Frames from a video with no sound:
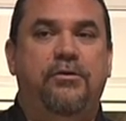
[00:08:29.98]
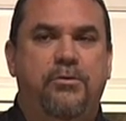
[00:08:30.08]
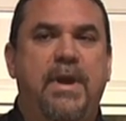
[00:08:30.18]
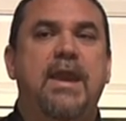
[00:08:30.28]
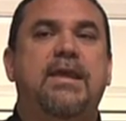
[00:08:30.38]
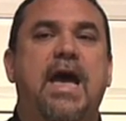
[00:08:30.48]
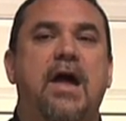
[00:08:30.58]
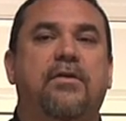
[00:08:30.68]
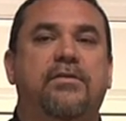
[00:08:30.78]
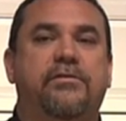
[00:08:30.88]
You may
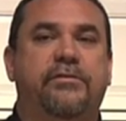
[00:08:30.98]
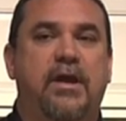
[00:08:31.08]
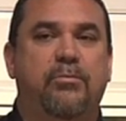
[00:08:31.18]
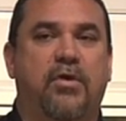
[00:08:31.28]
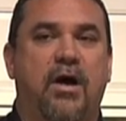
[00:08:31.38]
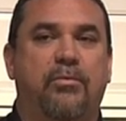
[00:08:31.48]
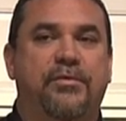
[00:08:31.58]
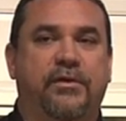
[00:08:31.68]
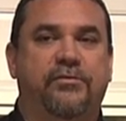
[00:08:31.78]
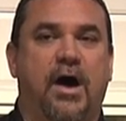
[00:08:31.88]
encounter the same problem
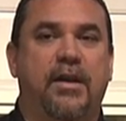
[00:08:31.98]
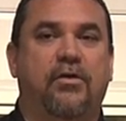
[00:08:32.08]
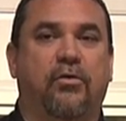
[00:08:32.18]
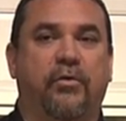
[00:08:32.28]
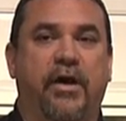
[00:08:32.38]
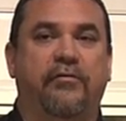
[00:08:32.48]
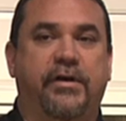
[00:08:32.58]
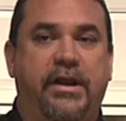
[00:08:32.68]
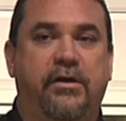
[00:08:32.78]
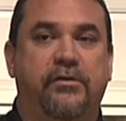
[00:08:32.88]
with exotic or rare
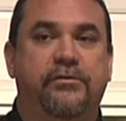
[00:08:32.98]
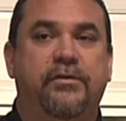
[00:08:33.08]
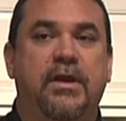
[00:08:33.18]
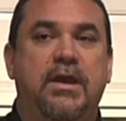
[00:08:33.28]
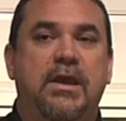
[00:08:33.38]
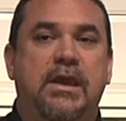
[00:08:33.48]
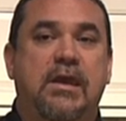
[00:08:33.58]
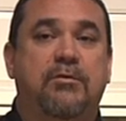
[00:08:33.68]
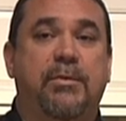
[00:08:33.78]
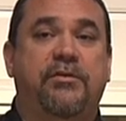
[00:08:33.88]
veneers.
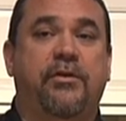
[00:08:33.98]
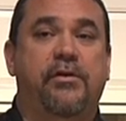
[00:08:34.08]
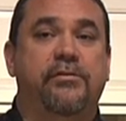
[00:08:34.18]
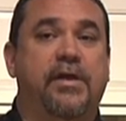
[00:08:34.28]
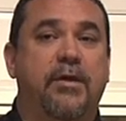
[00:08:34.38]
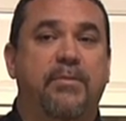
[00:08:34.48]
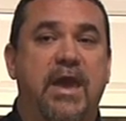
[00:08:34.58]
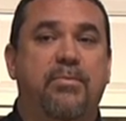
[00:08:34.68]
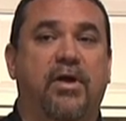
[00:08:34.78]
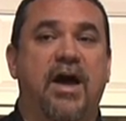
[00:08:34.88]
Even materials like
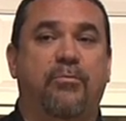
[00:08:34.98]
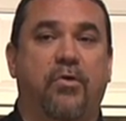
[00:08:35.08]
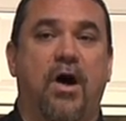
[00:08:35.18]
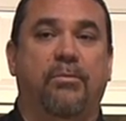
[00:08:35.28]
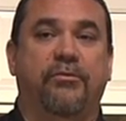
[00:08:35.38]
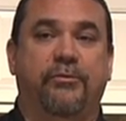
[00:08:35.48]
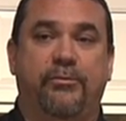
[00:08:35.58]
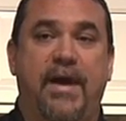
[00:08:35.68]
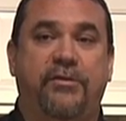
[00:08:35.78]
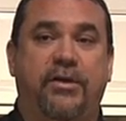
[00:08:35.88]
maple have problems
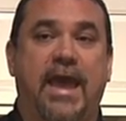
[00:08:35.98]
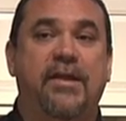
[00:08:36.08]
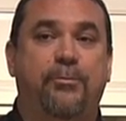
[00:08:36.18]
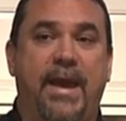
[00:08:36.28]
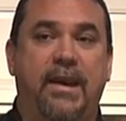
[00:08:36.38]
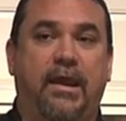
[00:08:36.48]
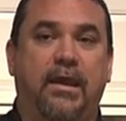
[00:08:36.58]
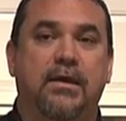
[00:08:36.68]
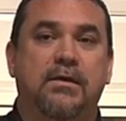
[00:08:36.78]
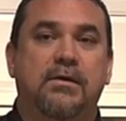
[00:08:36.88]
with matching edge
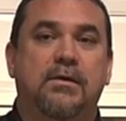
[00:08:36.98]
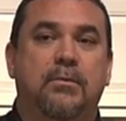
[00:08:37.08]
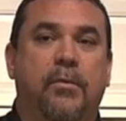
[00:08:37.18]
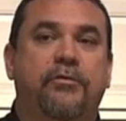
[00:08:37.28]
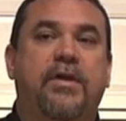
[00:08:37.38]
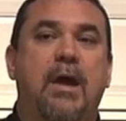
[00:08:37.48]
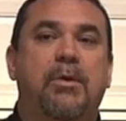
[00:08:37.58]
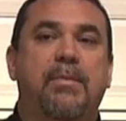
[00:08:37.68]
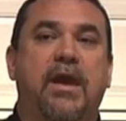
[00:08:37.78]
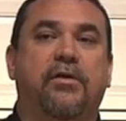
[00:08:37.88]
banding. Most
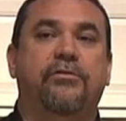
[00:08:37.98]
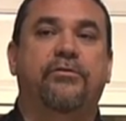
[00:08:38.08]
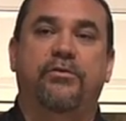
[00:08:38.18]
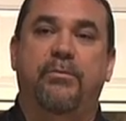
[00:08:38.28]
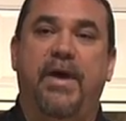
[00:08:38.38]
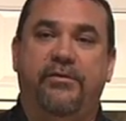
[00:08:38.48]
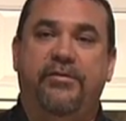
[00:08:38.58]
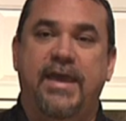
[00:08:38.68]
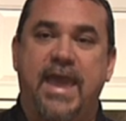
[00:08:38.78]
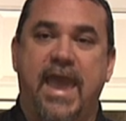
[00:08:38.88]
cabinet makers do the best
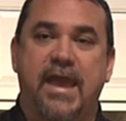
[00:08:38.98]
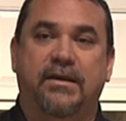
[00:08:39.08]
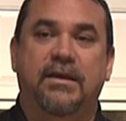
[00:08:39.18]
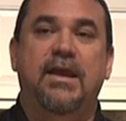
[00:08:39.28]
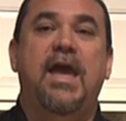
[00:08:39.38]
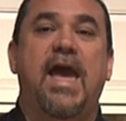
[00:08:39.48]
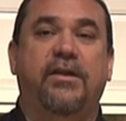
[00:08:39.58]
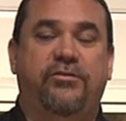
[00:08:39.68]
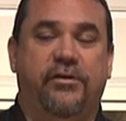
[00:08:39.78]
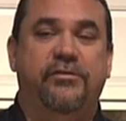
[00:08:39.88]
they can
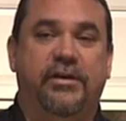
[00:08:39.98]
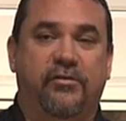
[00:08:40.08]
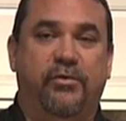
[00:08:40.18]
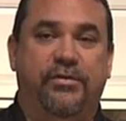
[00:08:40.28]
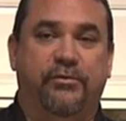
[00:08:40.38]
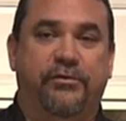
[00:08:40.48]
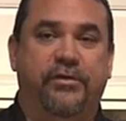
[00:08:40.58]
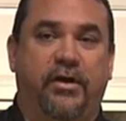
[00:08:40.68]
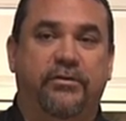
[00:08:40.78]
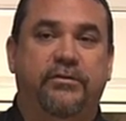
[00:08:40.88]
and just live with the
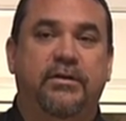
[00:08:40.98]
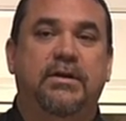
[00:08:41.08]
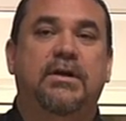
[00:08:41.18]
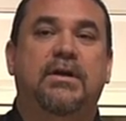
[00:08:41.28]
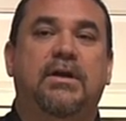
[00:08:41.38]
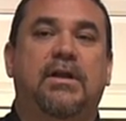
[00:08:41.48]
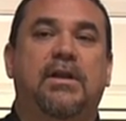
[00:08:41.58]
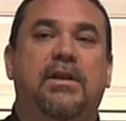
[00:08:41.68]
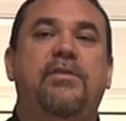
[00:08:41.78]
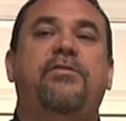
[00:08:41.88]
result.
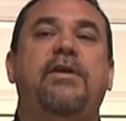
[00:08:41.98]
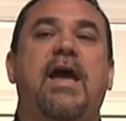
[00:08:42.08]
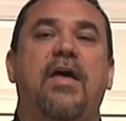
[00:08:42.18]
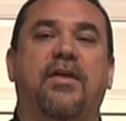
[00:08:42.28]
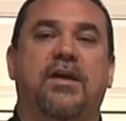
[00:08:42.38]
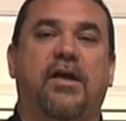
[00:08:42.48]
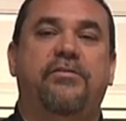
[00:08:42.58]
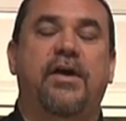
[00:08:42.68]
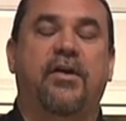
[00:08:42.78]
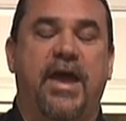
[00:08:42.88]
Let's see how the Cut
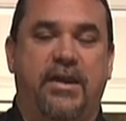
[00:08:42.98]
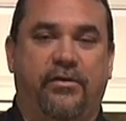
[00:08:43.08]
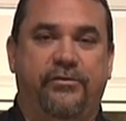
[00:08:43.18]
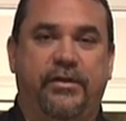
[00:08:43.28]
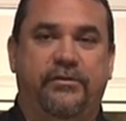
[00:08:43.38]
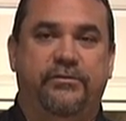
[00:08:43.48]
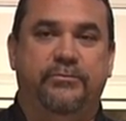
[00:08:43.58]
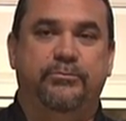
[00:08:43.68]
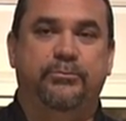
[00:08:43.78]
Center handles this.